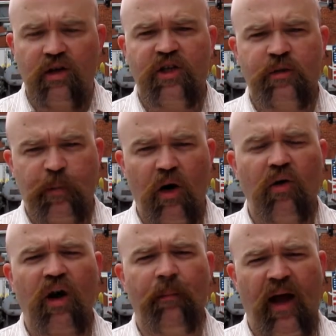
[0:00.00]

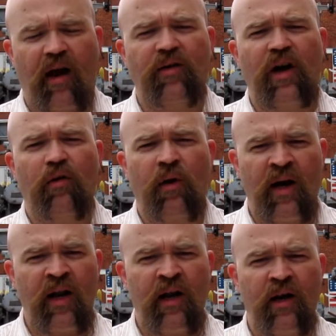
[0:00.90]
spoke about
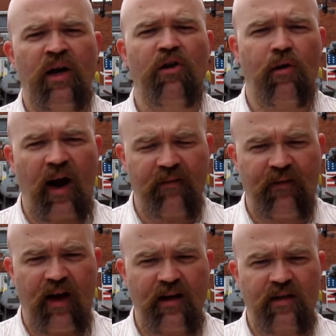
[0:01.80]
Iranian
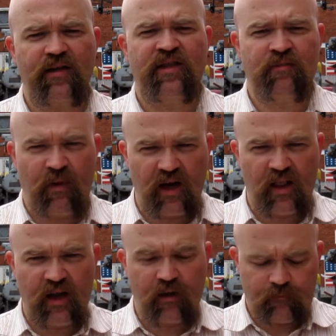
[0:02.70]
graphite
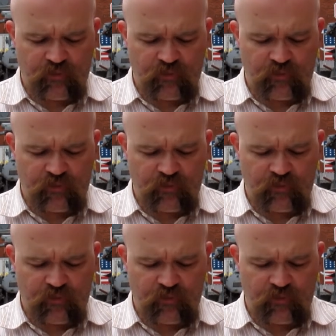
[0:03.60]
smuggling.